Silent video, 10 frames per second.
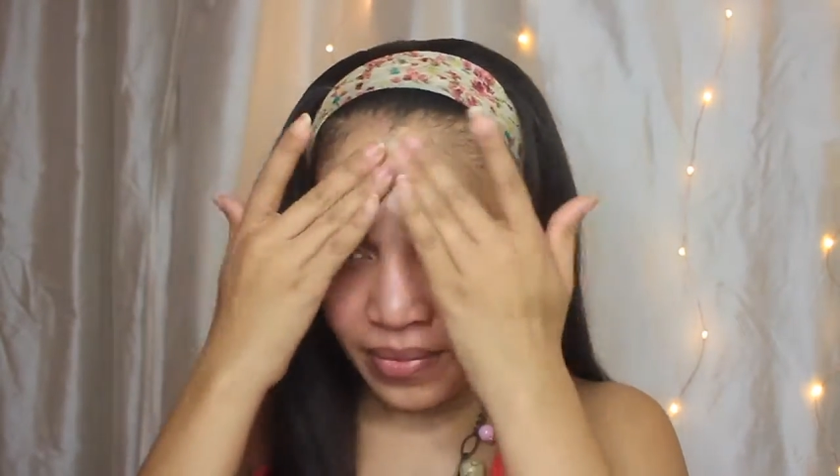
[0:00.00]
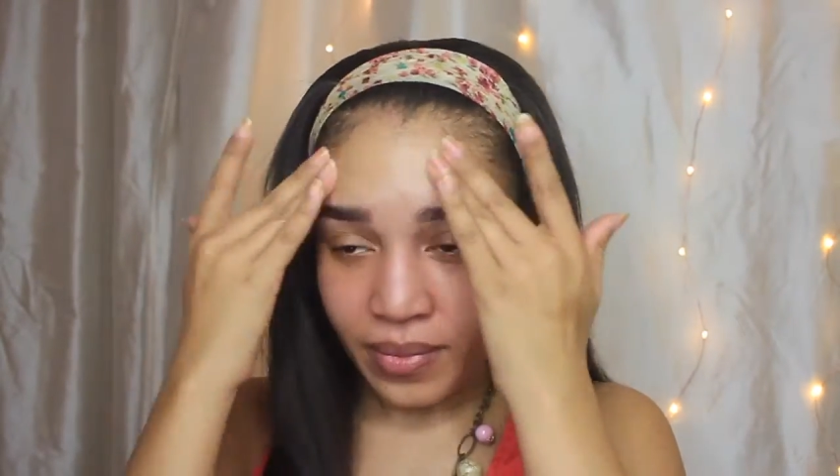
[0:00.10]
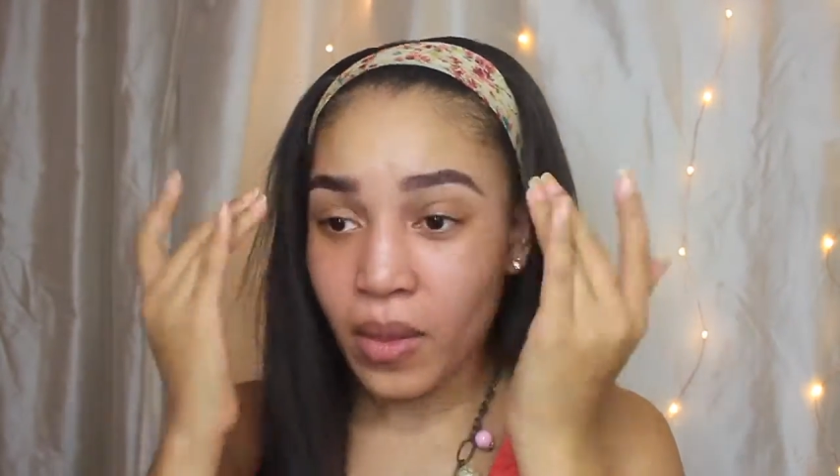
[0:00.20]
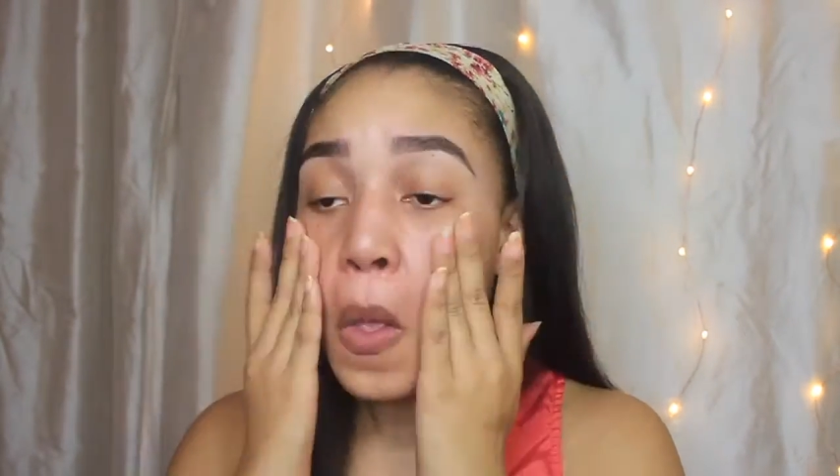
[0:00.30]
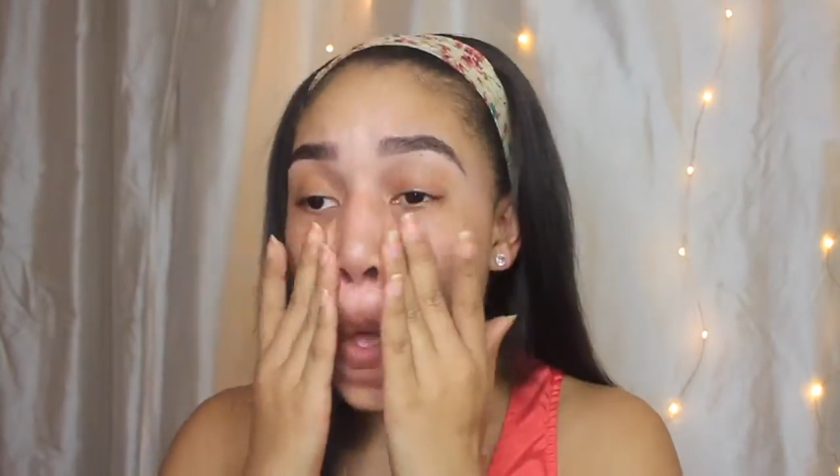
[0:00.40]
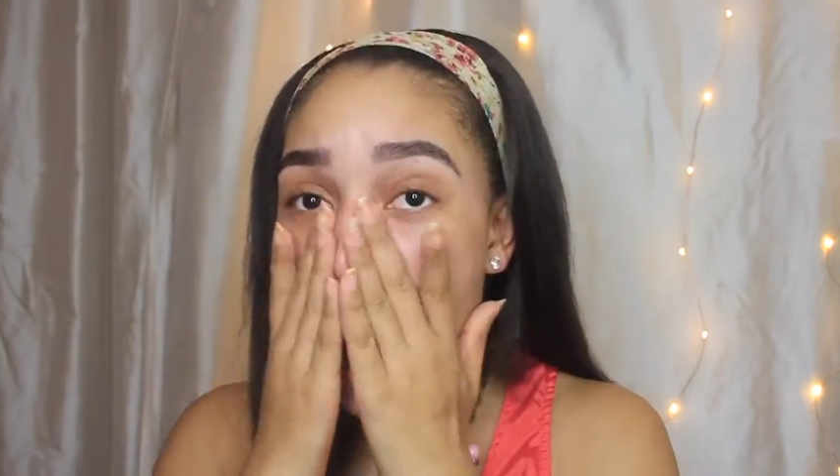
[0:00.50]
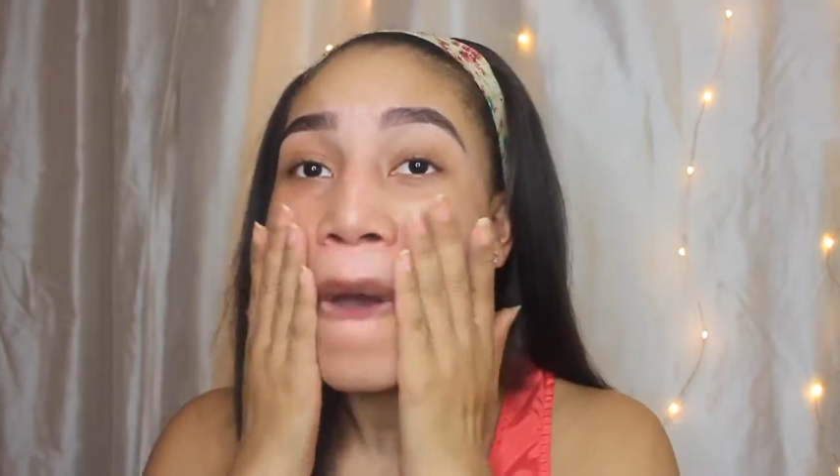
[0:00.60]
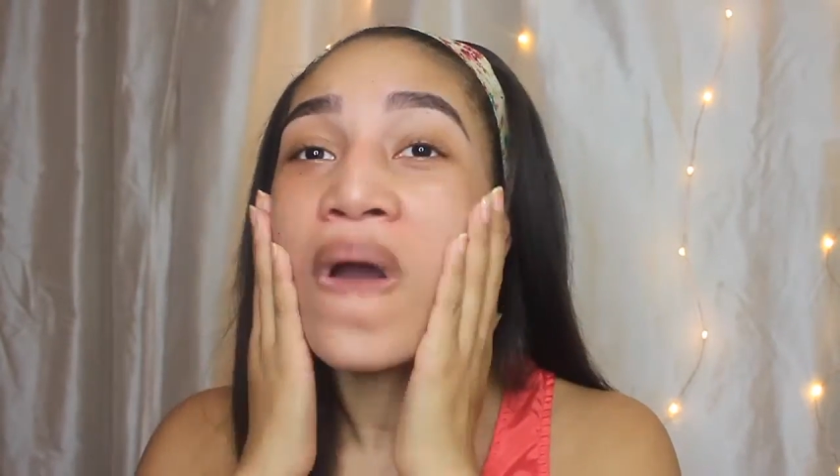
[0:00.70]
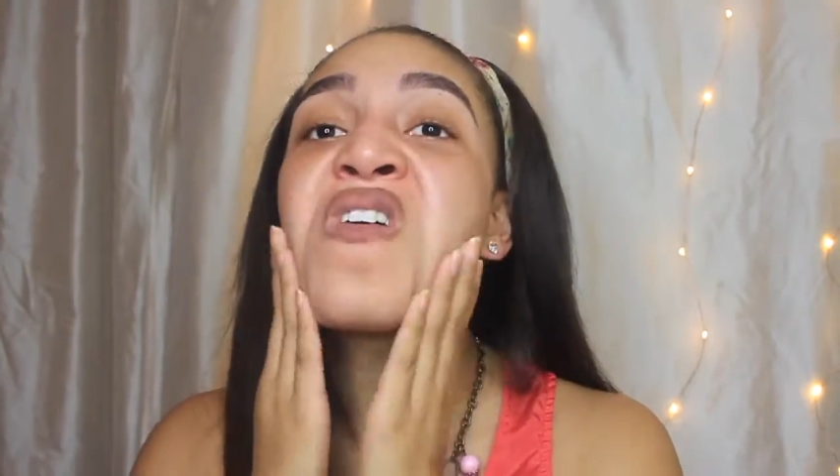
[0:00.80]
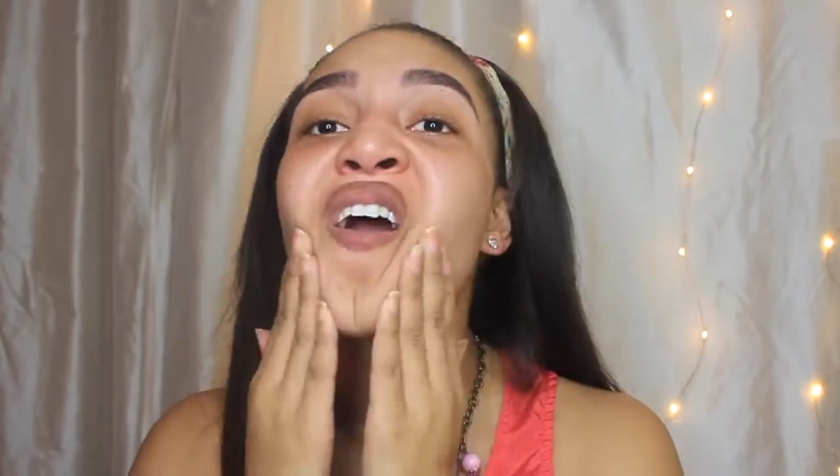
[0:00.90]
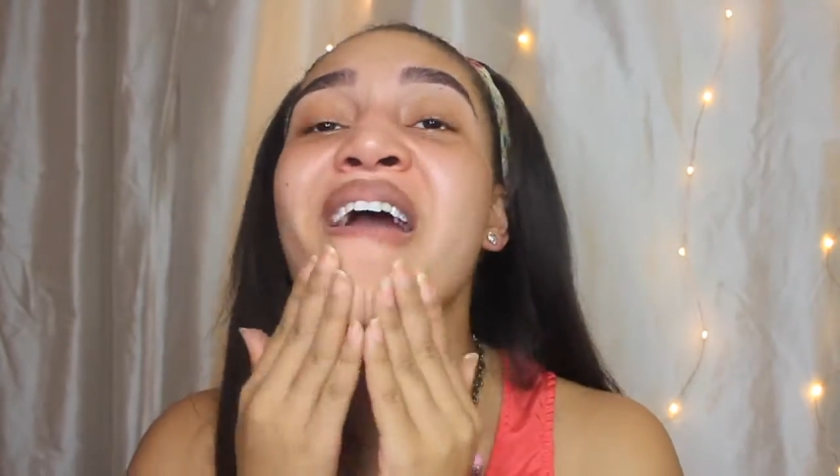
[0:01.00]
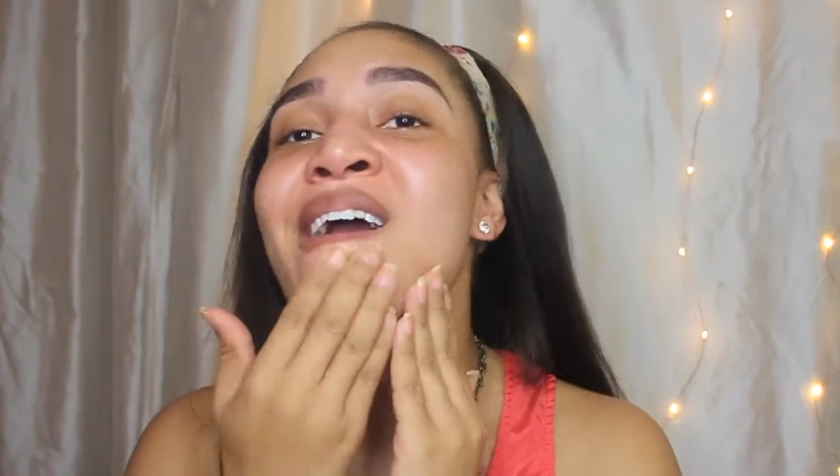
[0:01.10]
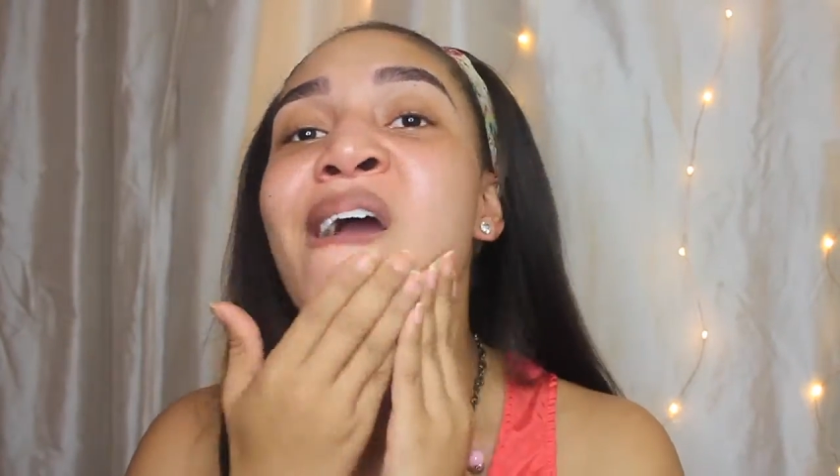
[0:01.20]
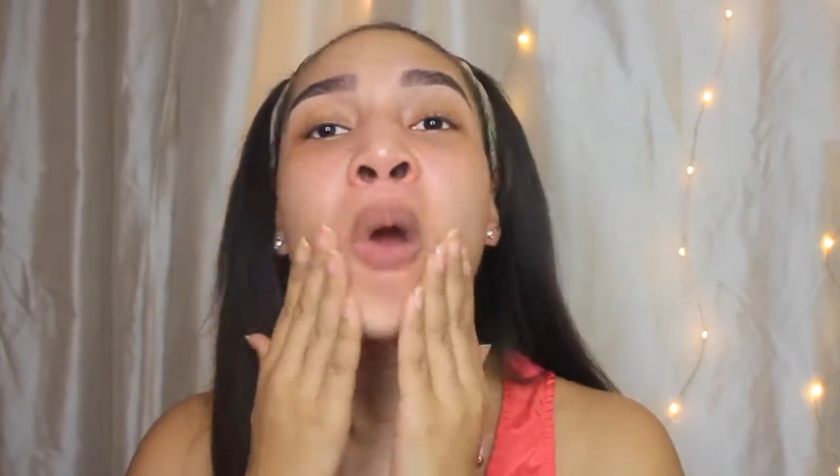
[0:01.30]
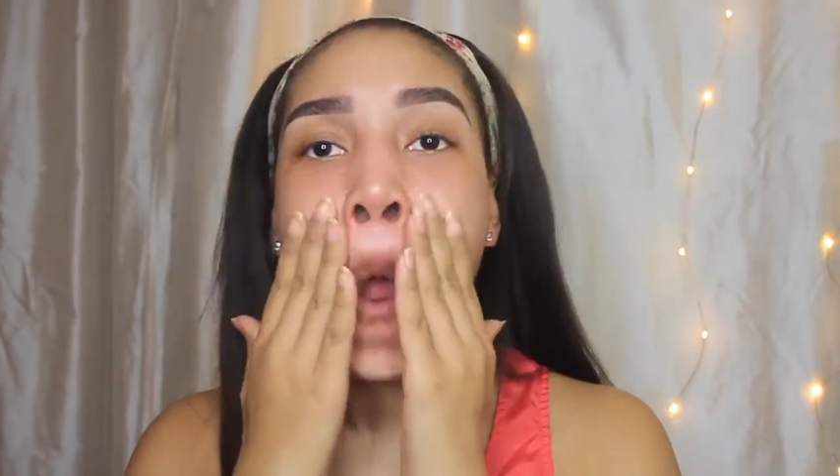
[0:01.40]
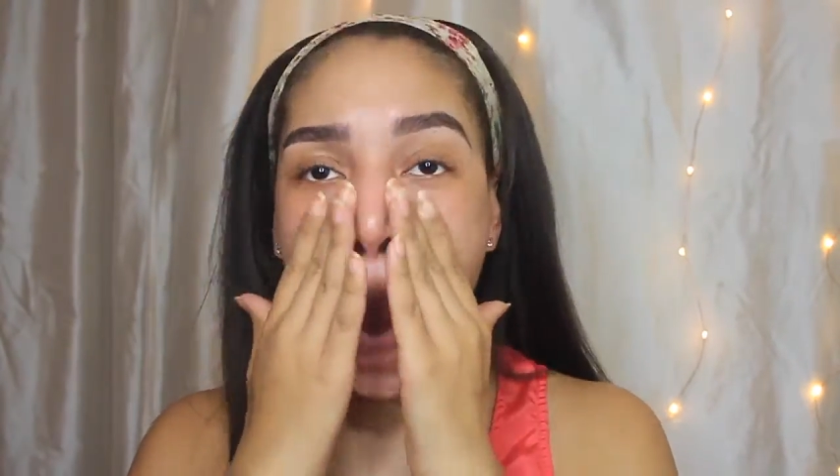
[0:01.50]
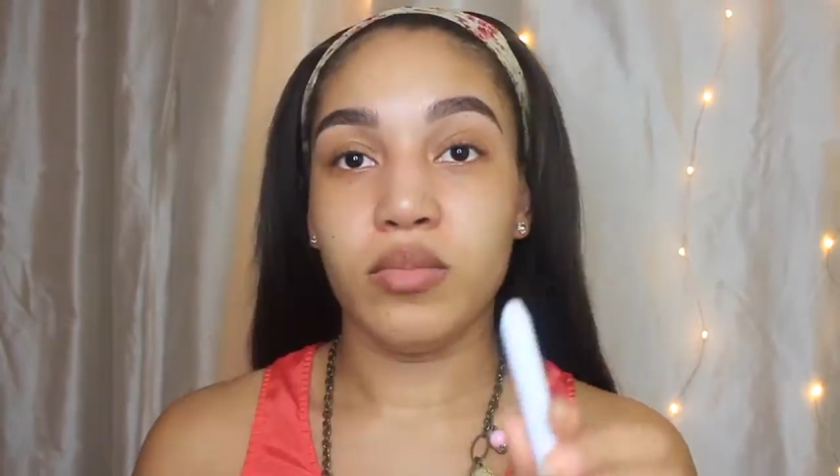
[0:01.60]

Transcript: which is really important.